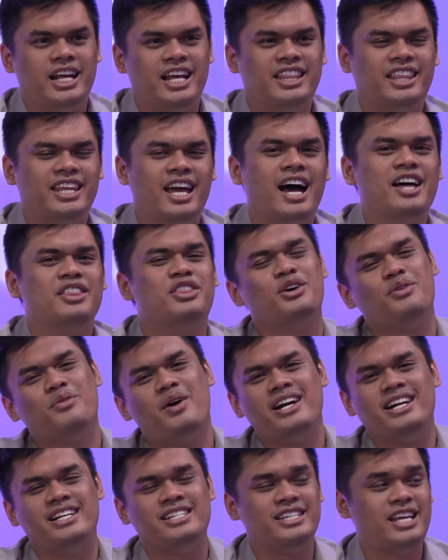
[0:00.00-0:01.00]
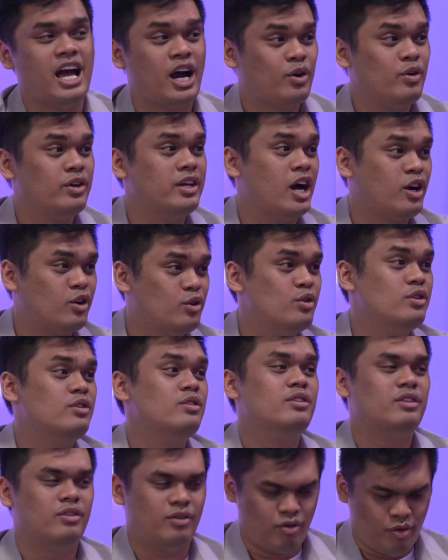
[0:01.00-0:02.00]
then the other one is
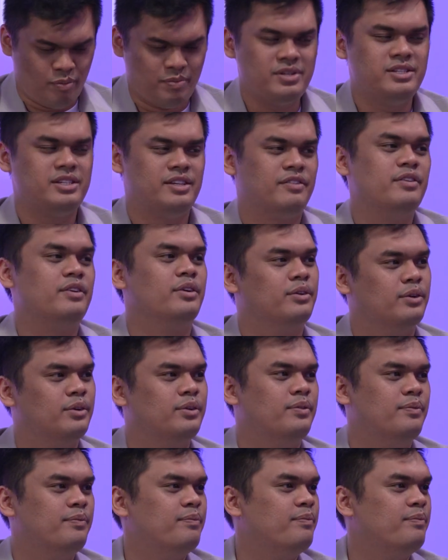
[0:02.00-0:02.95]
Yakun opens it for you.